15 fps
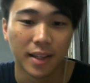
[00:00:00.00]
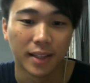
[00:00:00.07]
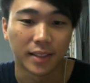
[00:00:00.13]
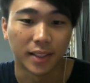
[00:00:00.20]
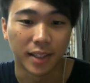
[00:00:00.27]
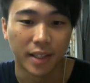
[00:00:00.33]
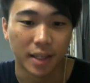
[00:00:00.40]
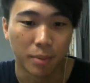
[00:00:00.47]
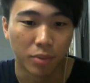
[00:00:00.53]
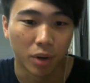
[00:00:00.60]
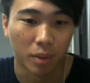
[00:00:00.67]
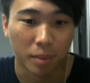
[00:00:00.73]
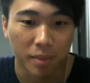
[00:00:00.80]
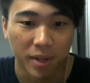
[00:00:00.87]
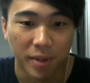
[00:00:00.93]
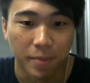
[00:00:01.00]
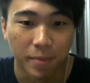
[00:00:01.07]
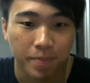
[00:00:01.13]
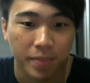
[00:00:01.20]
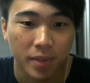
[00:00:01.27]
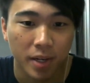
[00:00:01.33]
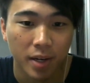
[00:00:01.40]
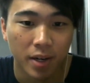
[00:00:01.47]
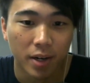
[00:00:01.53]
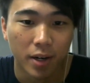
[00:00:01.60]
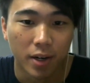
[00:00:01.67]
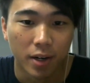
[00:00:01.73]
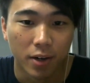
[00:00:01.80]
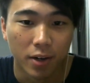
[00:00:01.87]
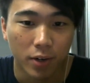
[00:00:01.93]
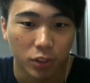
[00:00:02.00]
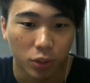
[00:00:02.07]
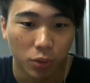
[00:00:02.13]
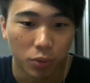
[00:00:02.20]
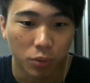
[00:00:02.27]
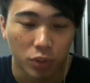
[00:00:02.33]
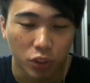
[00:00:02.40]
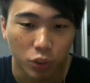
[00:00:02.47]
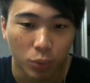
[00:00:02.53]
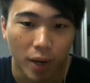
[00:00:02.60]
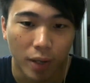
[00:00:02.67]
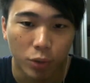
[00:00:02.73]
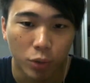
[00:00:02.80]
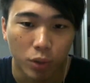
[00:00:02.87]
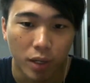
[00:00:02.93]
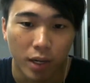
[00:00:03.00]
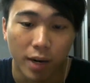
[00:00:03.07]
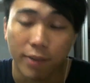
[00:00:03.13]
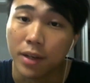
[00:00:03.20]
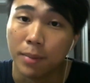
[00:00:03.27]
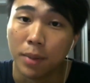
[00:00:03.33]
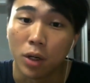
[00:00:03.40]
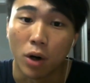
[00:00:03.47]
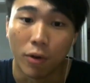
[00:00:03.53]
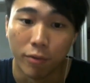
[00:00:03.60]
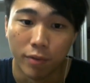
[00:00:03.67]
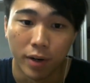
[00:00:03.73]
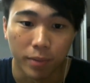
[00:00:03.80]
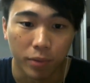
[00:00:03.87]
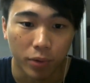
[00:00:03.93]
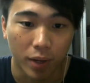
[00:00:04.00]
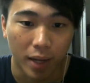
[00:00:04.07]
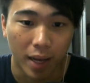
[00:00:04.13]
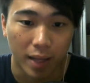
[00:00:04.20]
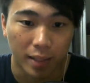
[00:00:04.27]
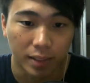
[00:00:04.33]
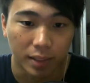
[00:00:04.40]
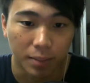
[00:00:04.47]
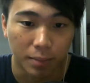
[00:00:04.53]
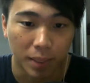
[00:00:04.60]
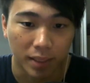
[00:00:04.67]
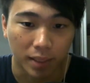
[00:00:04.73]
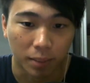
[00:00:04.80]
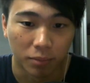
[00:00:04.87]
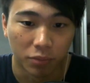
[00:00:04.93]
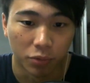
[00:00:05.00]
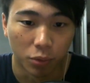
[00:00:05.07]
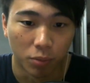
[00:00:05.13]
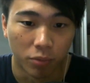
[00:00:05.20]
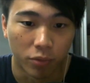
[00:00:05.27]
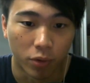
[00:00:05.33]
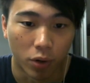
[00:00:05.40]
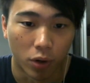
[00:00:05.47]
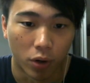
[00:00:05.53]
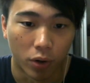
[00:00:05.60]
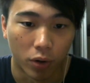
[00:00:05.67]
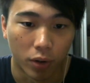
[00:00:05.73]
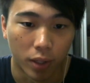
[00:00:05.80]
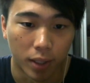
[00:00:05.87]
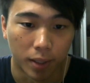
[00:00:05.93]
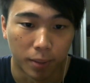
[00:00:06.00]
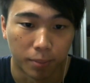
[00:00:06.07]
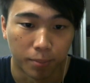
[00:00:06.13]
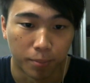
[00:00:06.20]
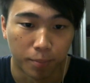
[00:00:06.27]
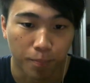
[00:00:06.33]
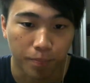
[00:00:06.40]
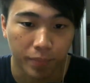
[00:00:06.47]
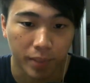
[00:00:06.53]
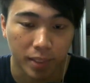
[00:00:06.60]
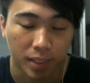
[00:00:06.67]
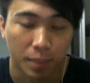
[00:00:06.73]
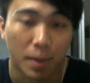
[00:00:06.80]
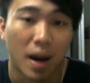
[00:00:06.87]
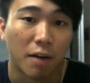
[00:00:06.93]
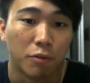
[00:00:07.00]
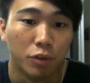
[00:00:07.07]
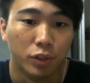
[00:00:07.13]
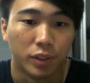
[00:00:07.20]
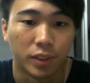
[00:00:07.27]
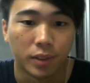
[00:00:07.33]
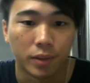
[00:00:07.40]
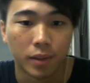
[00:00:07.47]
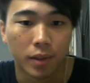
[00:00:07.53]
key problem here, right? So which is why I do a Earthkeeper convert, right? At least make some room for some hard runes,